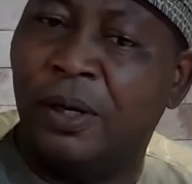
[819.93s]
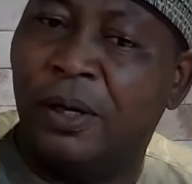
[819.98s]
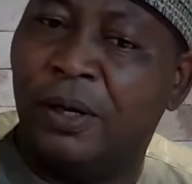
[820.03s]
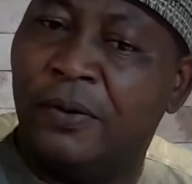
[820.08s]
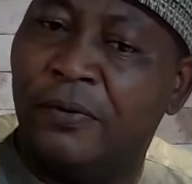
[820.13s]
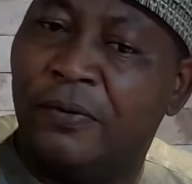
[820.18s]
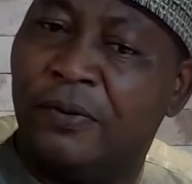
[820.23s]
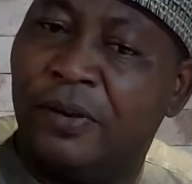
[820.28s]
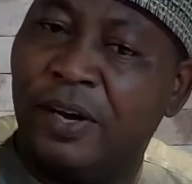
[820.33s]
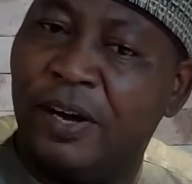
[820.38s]

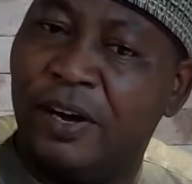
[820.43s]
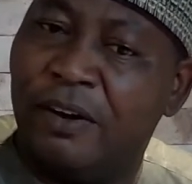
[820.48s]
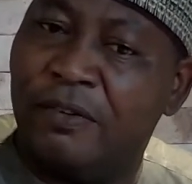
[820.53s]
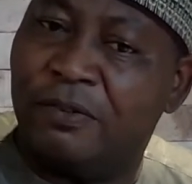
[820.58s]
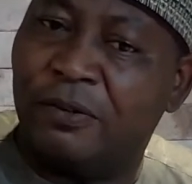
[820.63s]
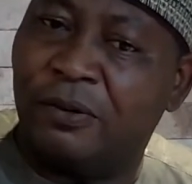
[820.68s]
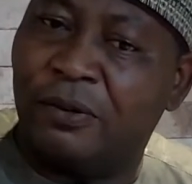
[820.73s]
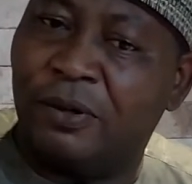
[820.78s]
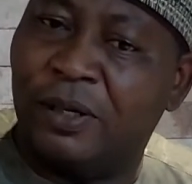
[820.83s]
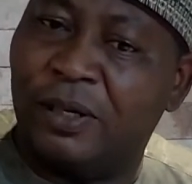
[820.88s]

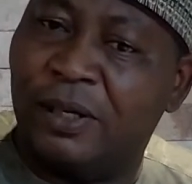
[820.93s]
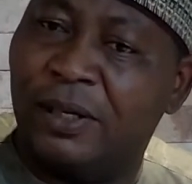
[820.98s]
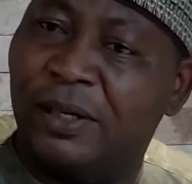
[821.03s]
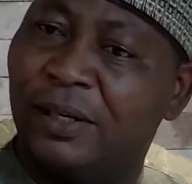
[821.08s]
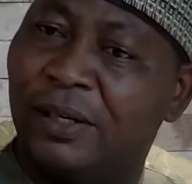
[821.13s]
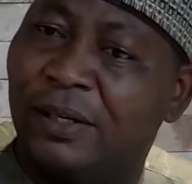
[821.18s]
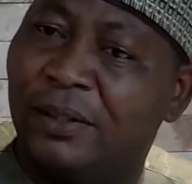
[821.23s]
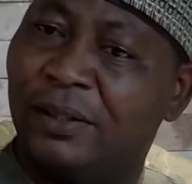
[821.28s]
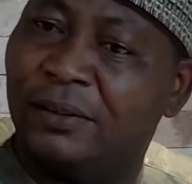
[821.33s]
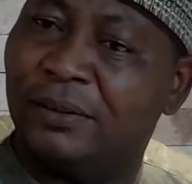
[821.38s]

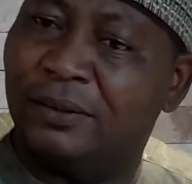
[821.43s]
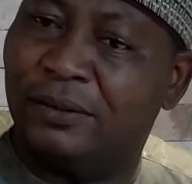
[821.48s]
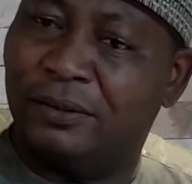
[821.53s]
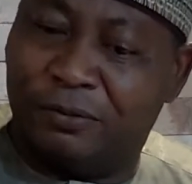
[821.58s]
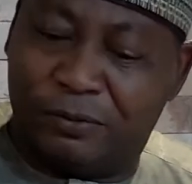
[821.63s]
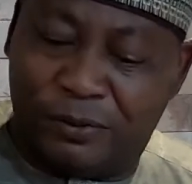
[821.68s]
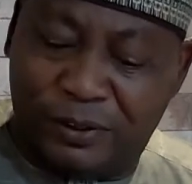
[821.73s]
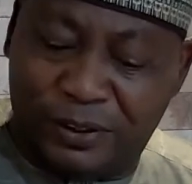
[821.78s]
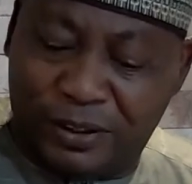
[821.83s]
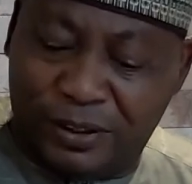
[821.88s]
Therefore,
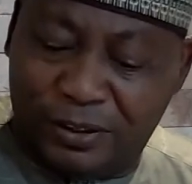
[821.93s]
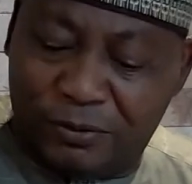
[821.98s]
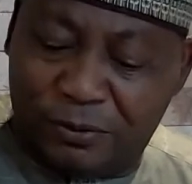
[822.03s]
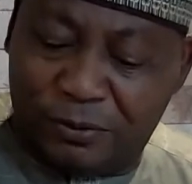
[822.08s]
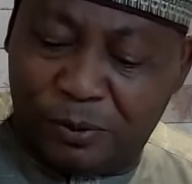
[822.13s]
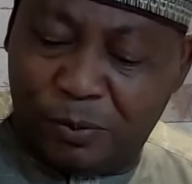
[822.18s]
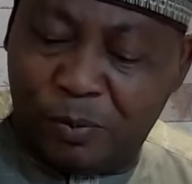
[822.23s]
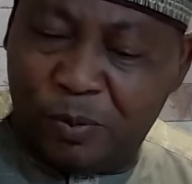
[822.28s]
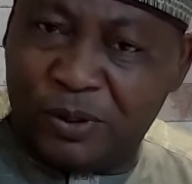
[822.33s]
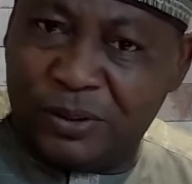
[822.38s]
first and
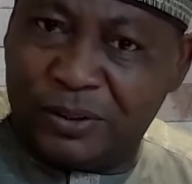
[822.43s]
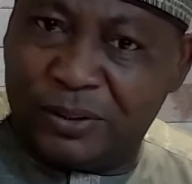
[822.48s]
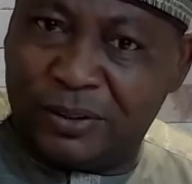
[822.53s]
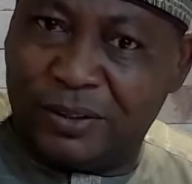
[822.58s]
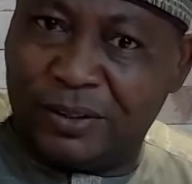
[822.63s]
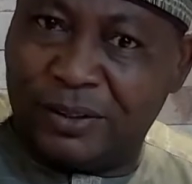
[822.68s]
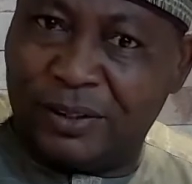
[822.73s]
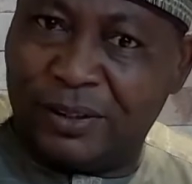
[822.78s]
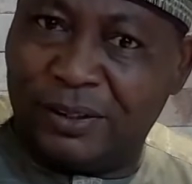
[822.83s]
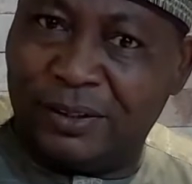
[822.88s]

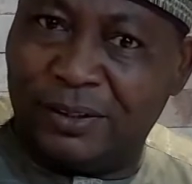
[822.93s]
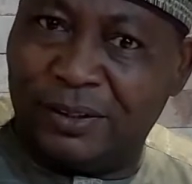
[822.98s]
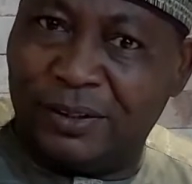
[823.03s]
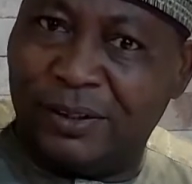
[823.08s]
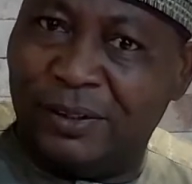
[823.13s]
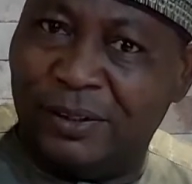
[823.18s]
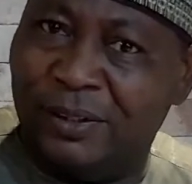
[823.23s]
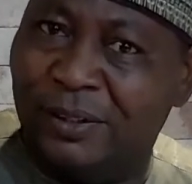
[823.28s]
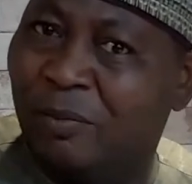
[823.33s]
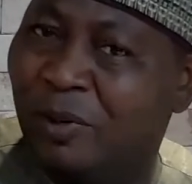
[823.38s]
foremost,
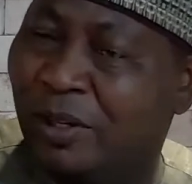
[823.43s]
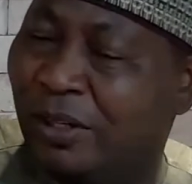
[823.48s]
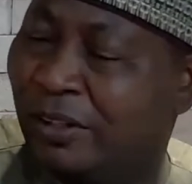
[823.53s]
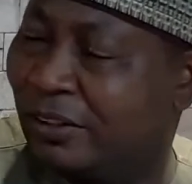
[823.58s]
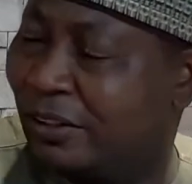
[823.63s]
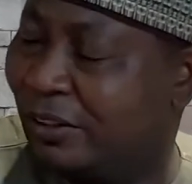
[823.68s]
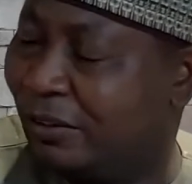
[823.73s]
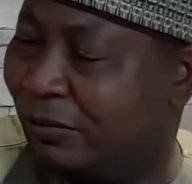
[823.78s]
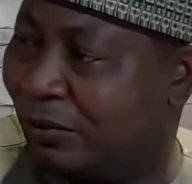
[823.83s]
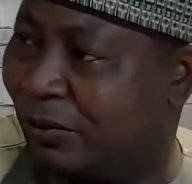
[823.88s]
in the
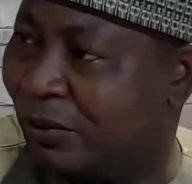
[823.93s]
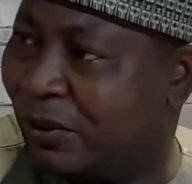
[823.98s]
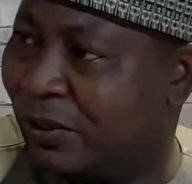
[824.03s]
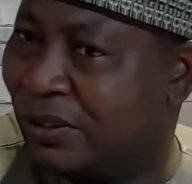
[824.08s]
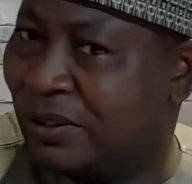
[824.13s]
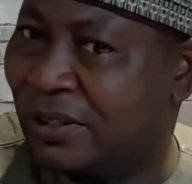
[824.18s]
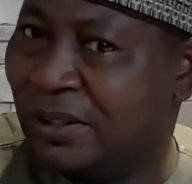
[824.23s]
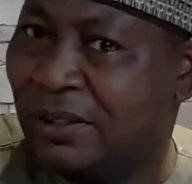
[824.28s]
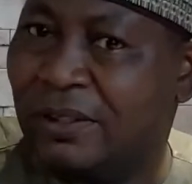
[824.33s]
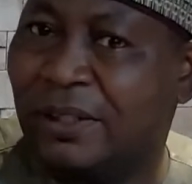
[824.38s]
military, for
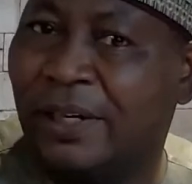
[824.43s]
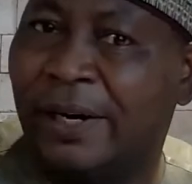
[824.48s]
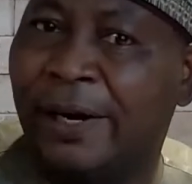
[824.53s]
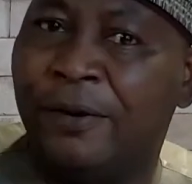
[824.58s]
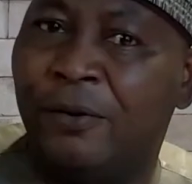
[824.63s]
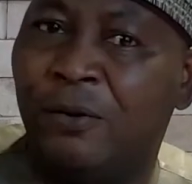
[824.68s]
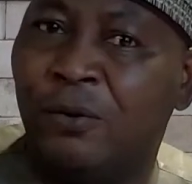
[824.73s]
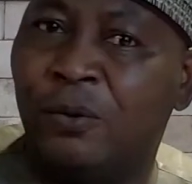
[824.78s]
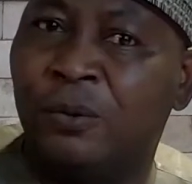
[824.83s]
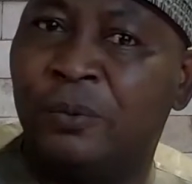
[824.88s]
instance, I
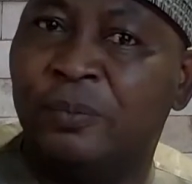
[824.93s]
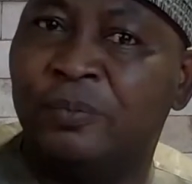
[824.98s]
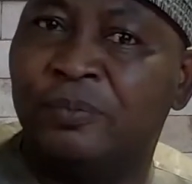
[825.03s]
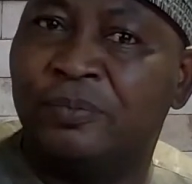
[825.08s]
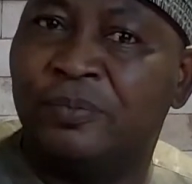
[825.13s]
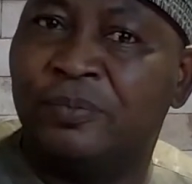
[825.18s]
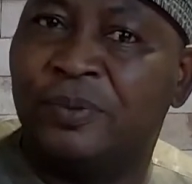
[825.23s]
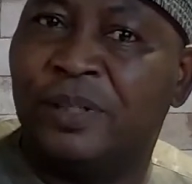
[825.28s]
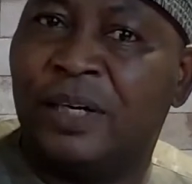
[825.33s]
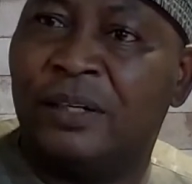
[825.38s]
know
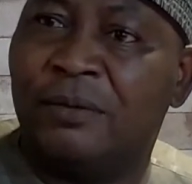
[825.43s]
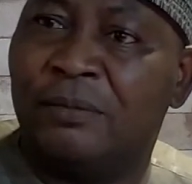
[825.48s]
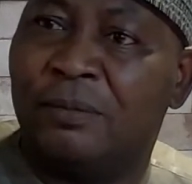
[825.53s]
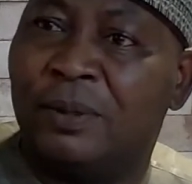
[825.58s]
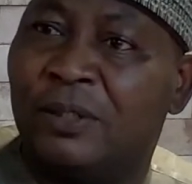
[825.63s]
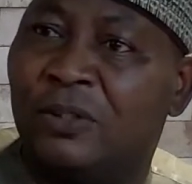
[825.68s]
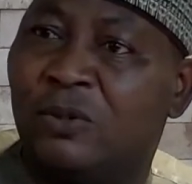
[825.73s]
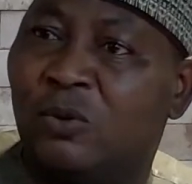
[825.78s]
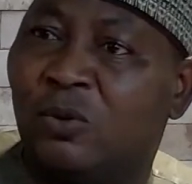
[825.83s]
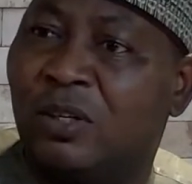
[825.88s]
that the
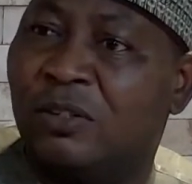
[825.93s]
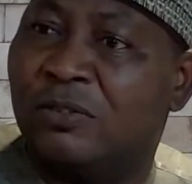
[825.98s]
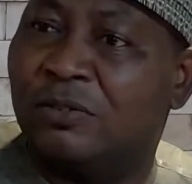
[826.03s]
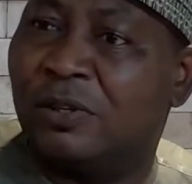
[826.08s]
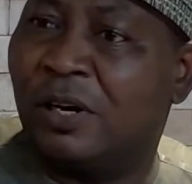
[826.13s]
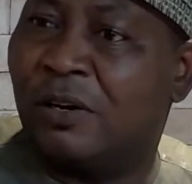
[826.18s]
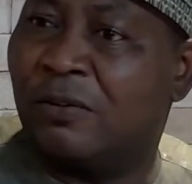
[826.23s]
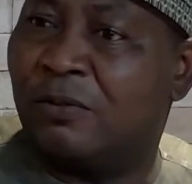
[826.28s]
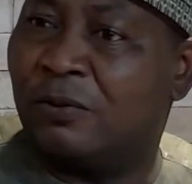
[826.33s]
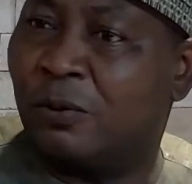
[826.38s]
best
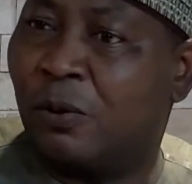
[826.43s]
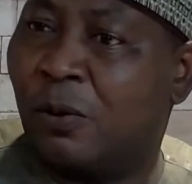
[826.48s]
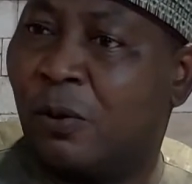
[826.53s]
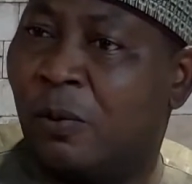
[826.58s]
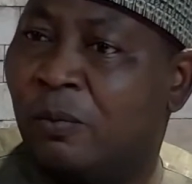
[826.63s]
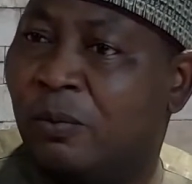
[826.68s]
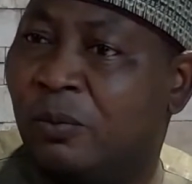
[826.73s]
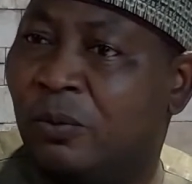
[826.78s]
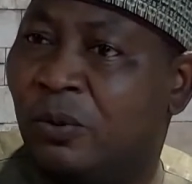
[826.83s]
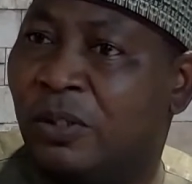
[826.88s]
welfare
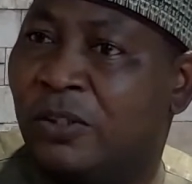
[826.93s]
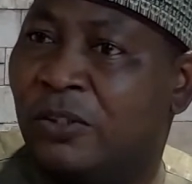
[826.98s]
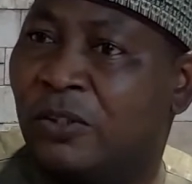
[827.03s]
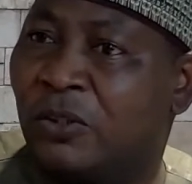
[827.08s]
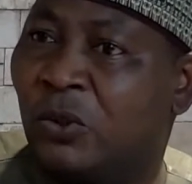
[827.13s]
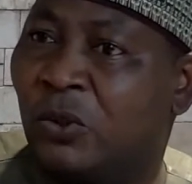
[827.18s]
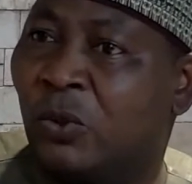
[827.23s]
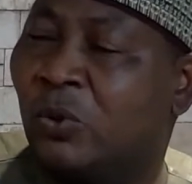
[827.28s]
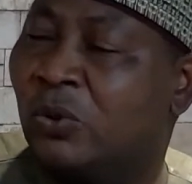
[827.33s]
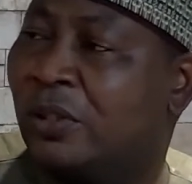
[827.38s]
form to a
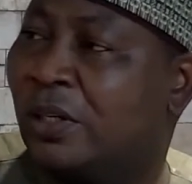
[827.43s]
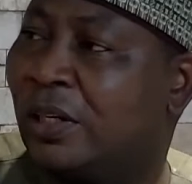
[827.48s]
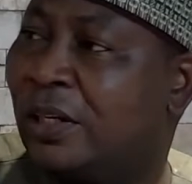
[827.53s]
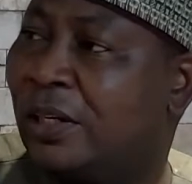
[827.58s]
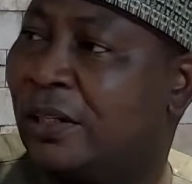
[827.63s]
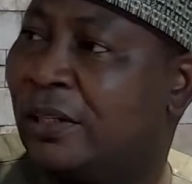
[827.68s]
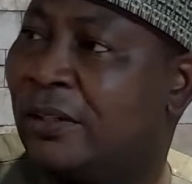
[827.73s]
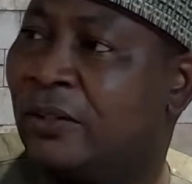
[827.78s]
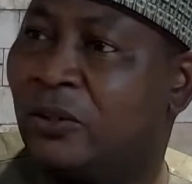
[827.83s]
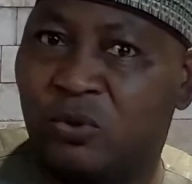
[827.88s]
soldier
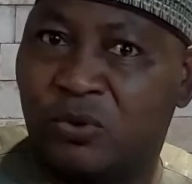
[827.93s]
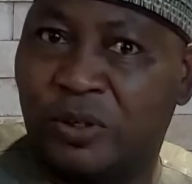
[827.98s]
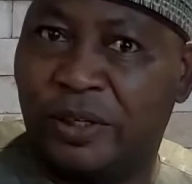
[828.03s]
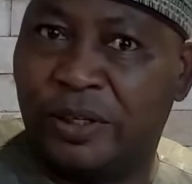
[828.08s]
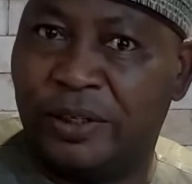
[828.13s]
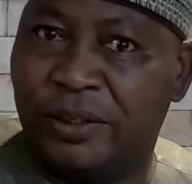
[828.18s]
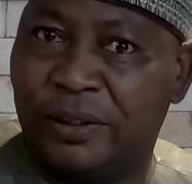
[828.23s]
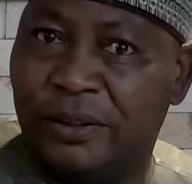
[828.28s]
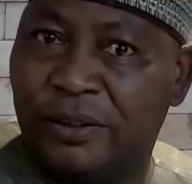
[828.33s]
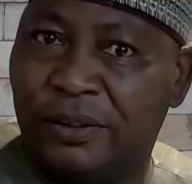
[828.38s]
is
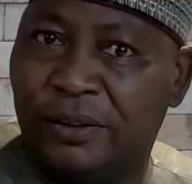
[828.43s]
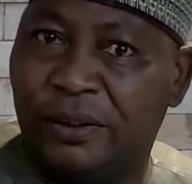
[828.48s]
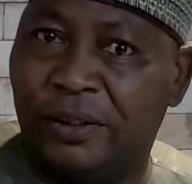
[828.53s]
training.